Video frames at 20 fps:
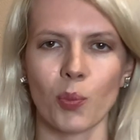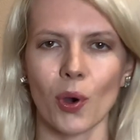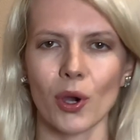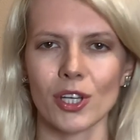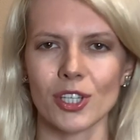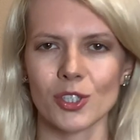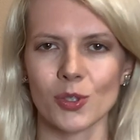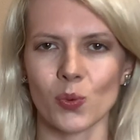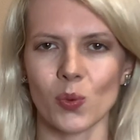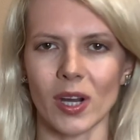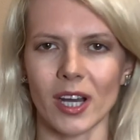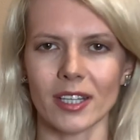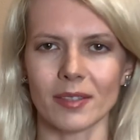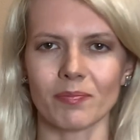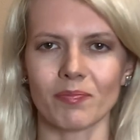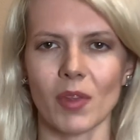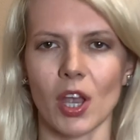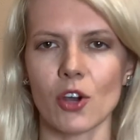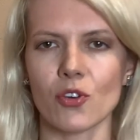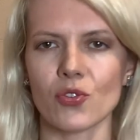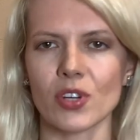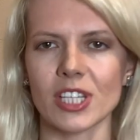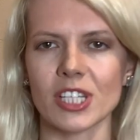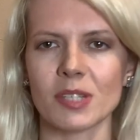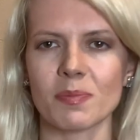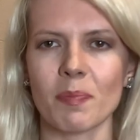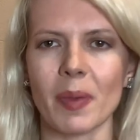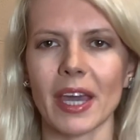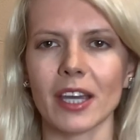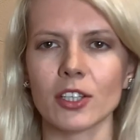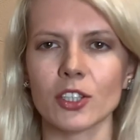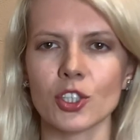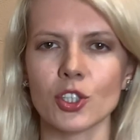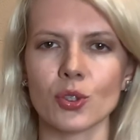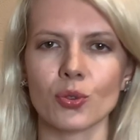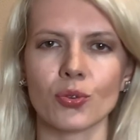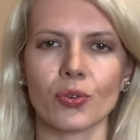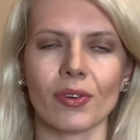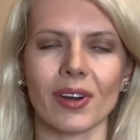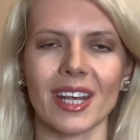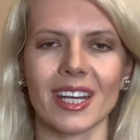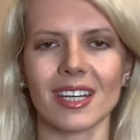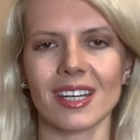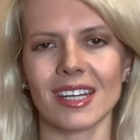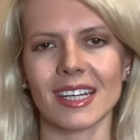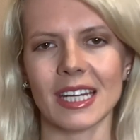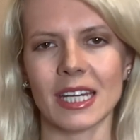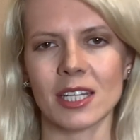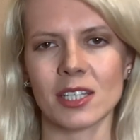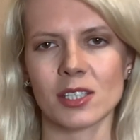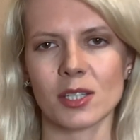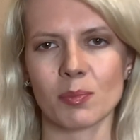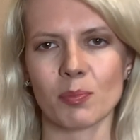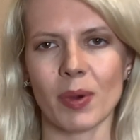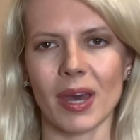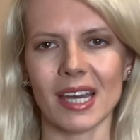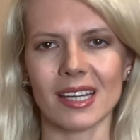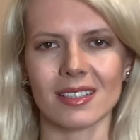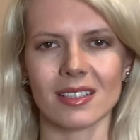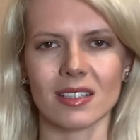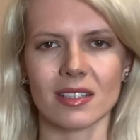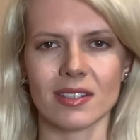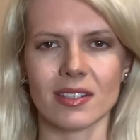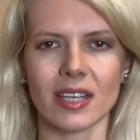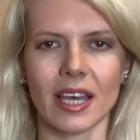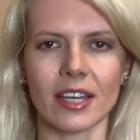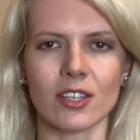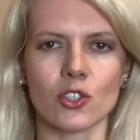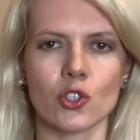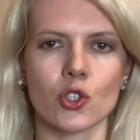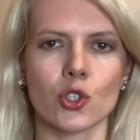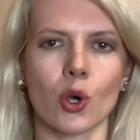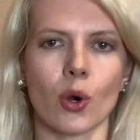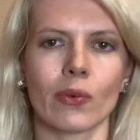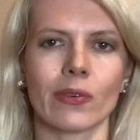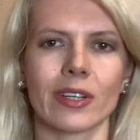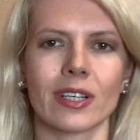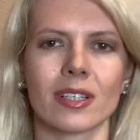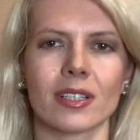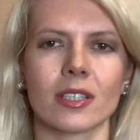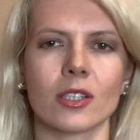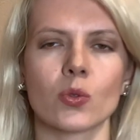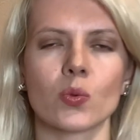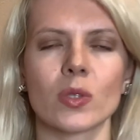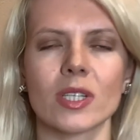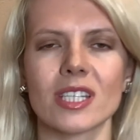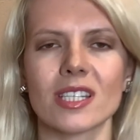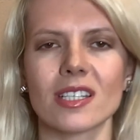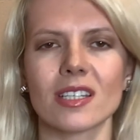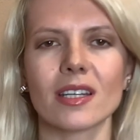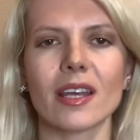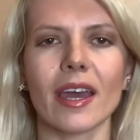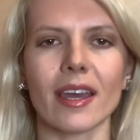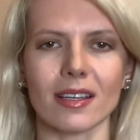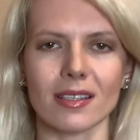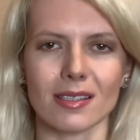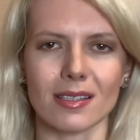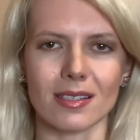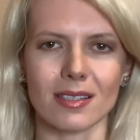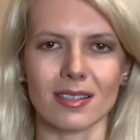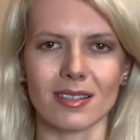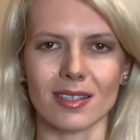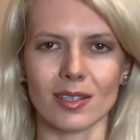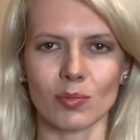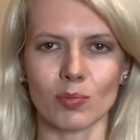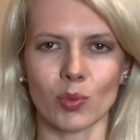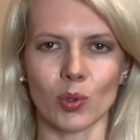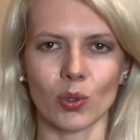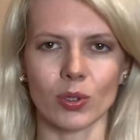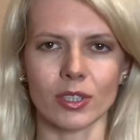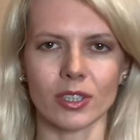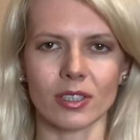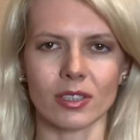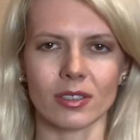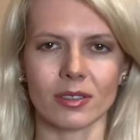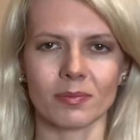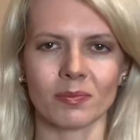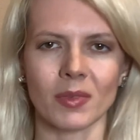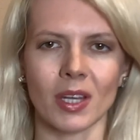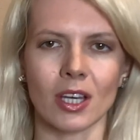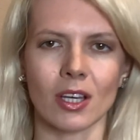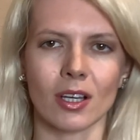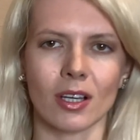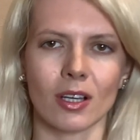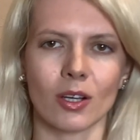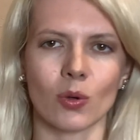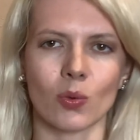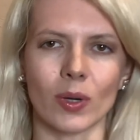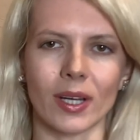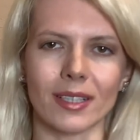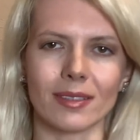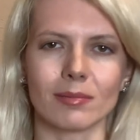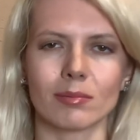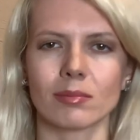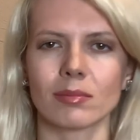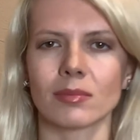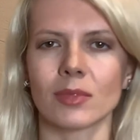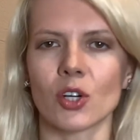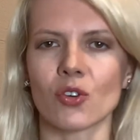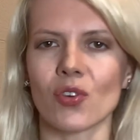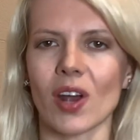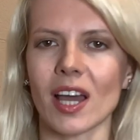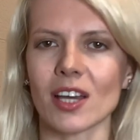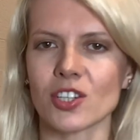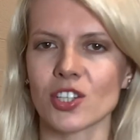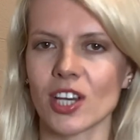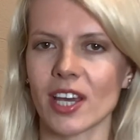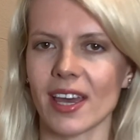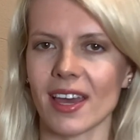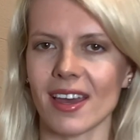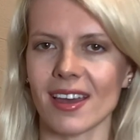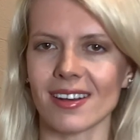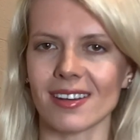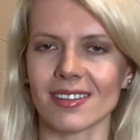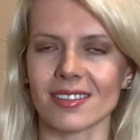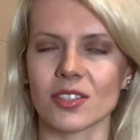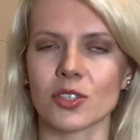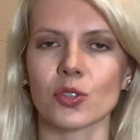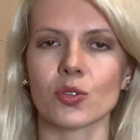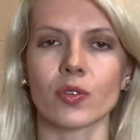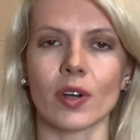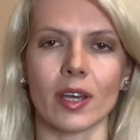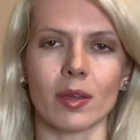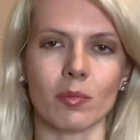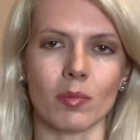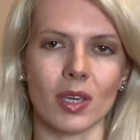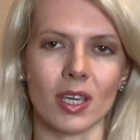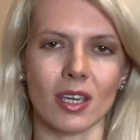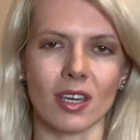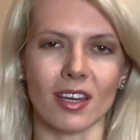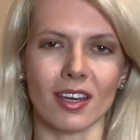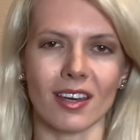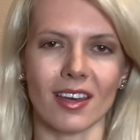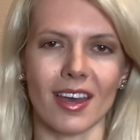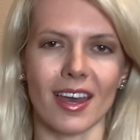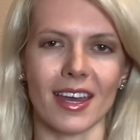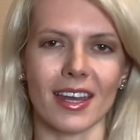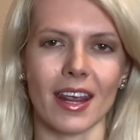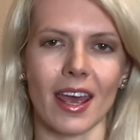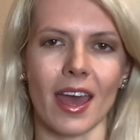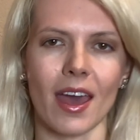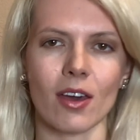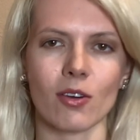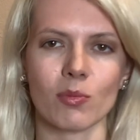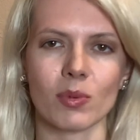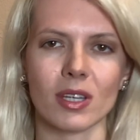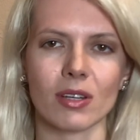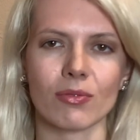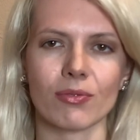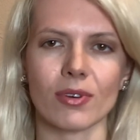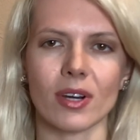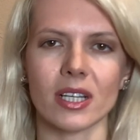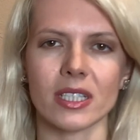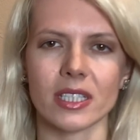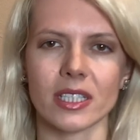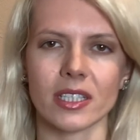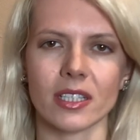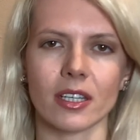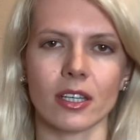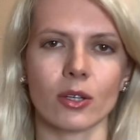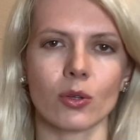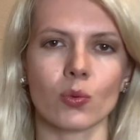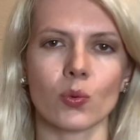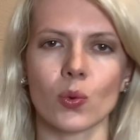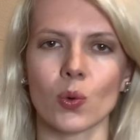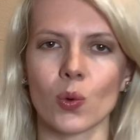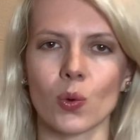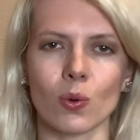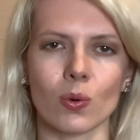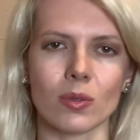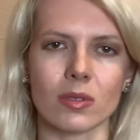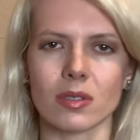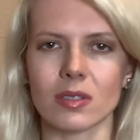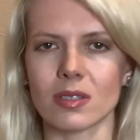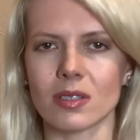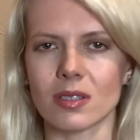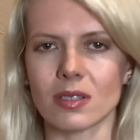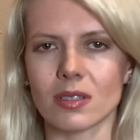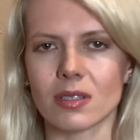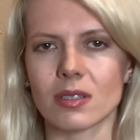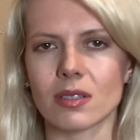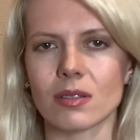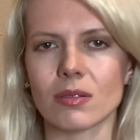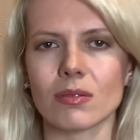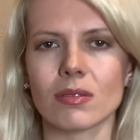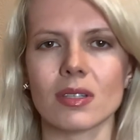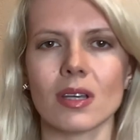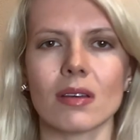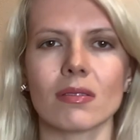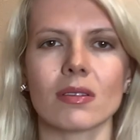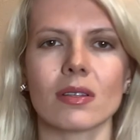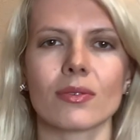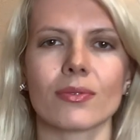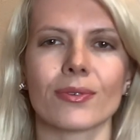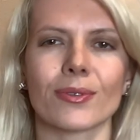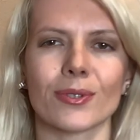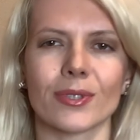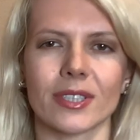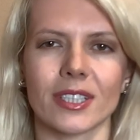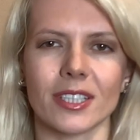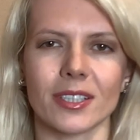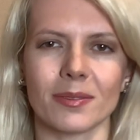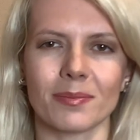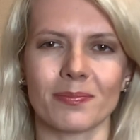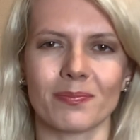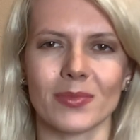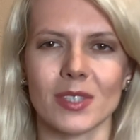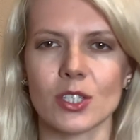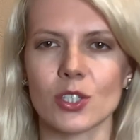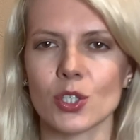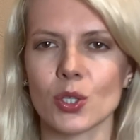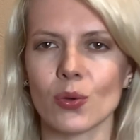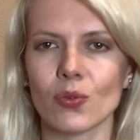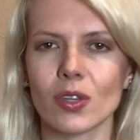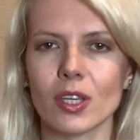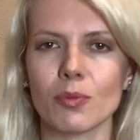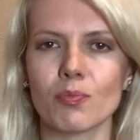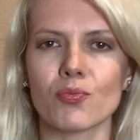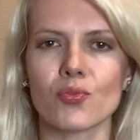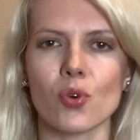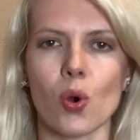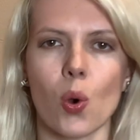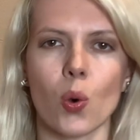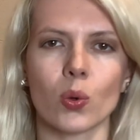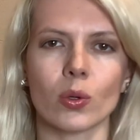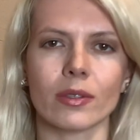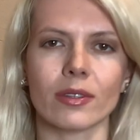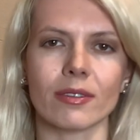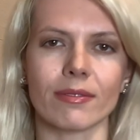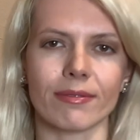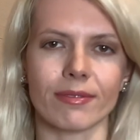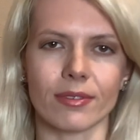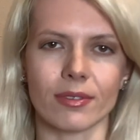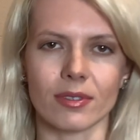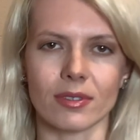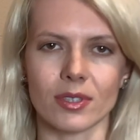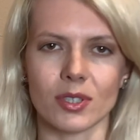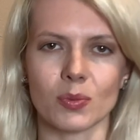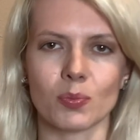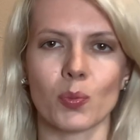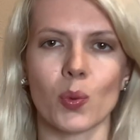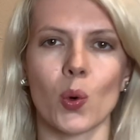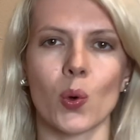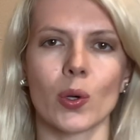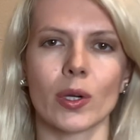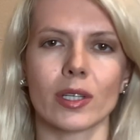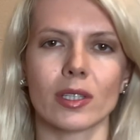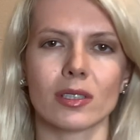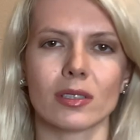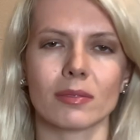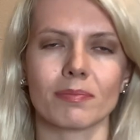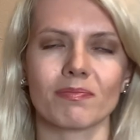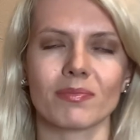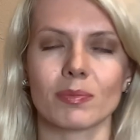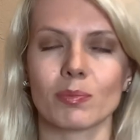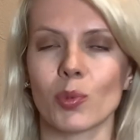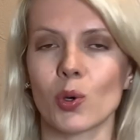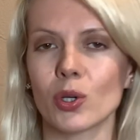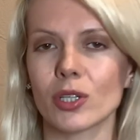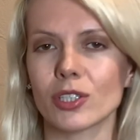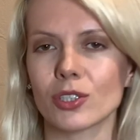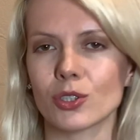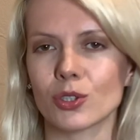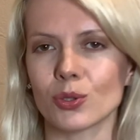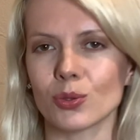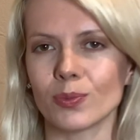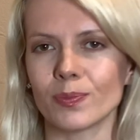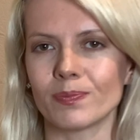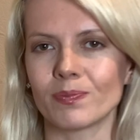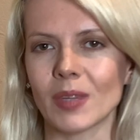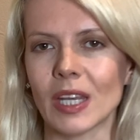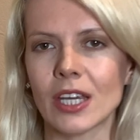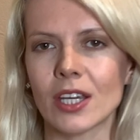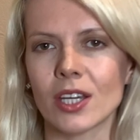Point 1. Respect Ukrainian independence and sovereignty within existing borders. Well, Russia annexed Crimea and have been funding a war since 2014, so they broke the first point. Point 2.